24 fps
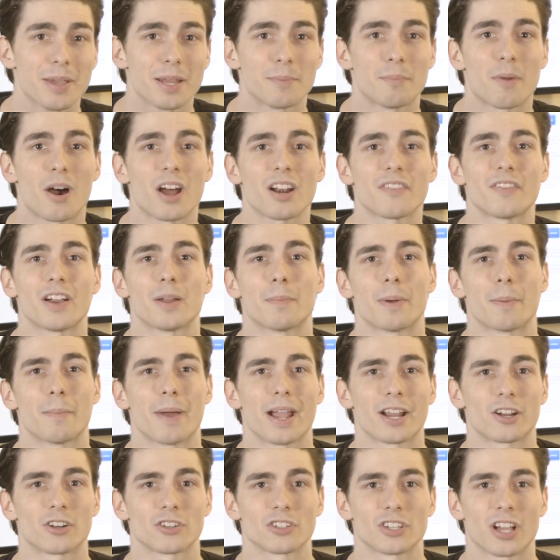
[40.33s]
and modified by
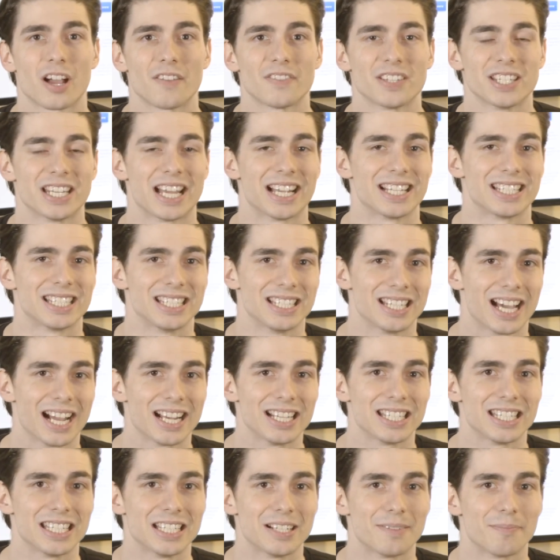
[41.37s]
Microsoft in
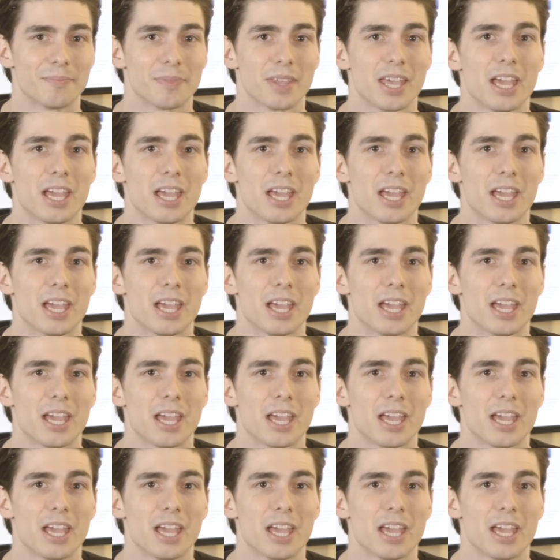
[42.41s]
1990.